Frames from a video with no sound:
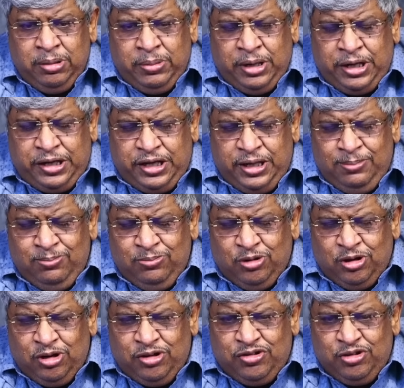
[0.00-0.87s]
My team
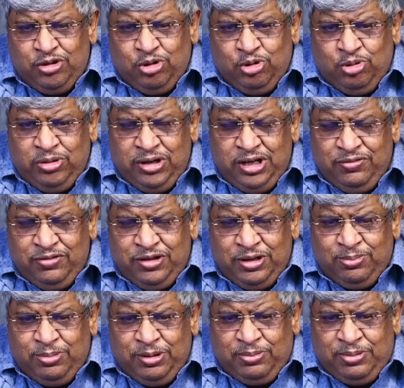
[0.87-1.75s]
wants to do an
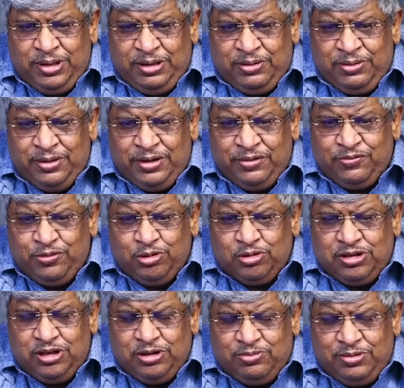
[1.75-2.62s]
event between
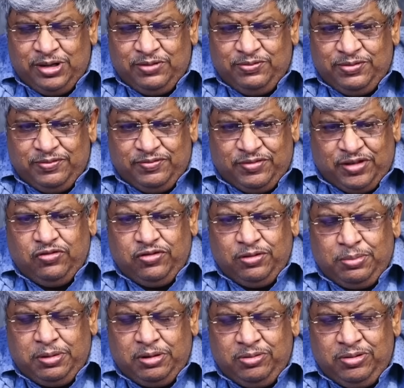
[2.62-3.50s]
24th and 25th of
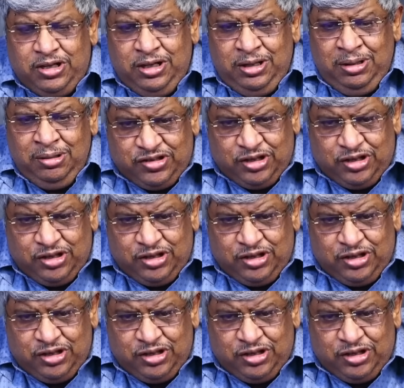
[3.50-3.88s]
February.